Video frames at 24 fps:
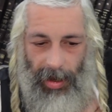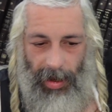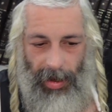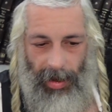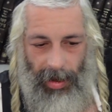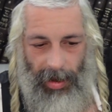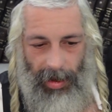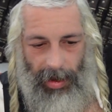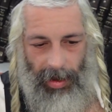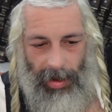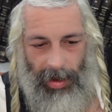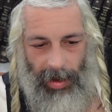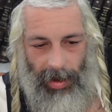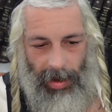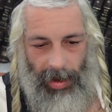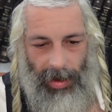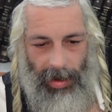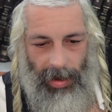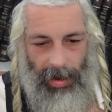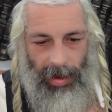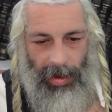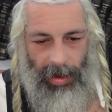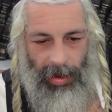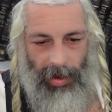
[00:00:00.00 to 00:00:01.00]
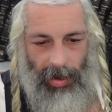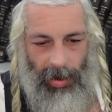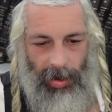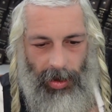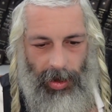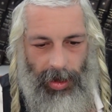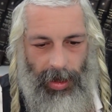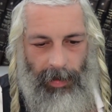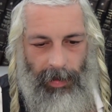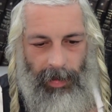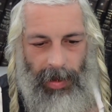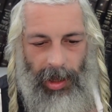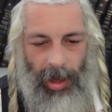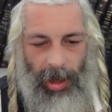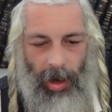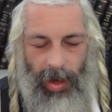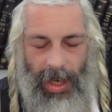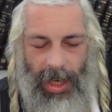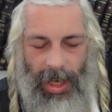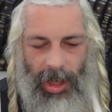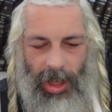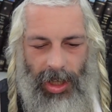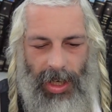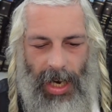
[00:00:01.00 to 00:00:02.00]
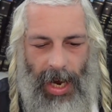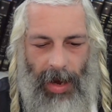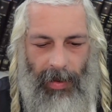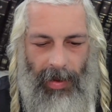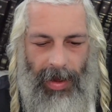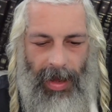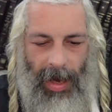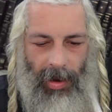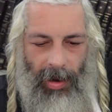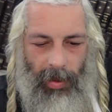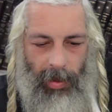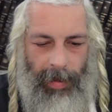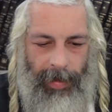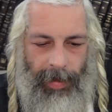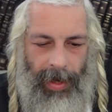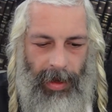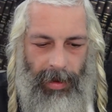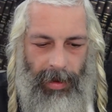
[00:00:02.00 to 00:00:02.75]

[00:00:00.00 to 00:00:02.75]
Without a mate, you mean? She said below isha, without a woman.